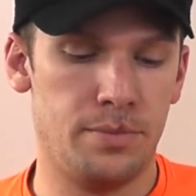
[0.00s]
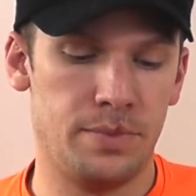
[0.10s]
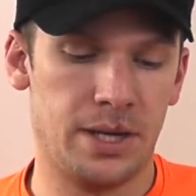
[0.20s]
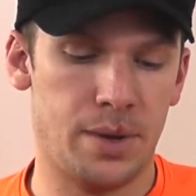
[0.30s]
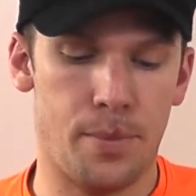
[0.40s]

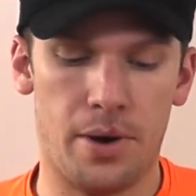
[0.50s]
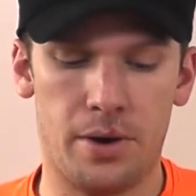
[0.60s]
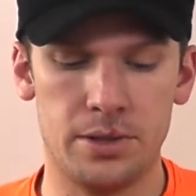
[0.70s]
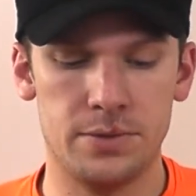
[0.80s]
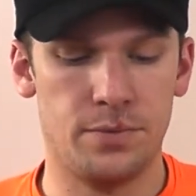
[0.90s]
kind of
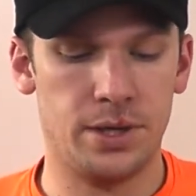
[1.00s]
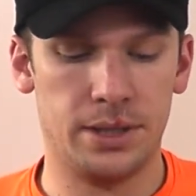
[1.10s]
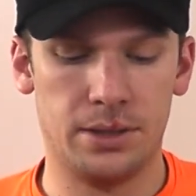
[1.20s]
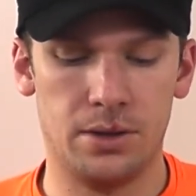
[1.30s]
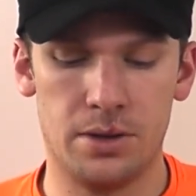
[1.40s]
pods running
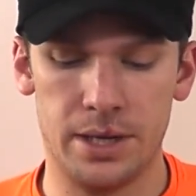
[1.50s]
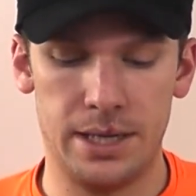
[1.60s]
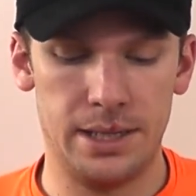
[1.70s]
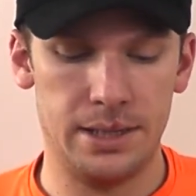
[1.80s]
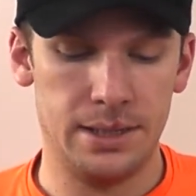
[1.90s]
along
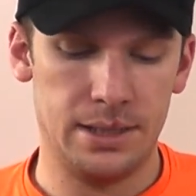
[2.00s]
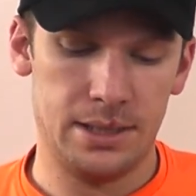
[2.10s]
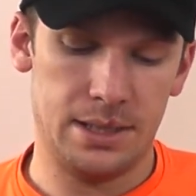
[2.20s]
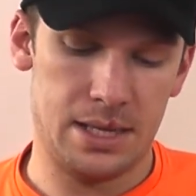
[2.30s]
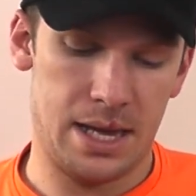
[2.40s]
it
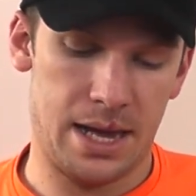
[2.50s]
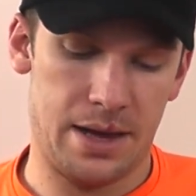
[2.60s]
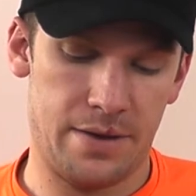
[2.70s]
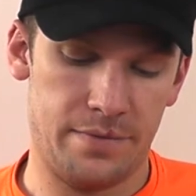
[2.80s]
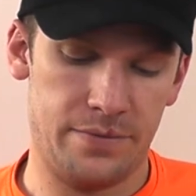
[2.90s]
that
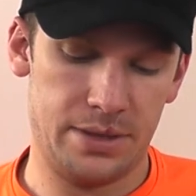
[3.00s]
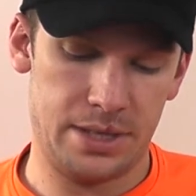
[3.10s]
have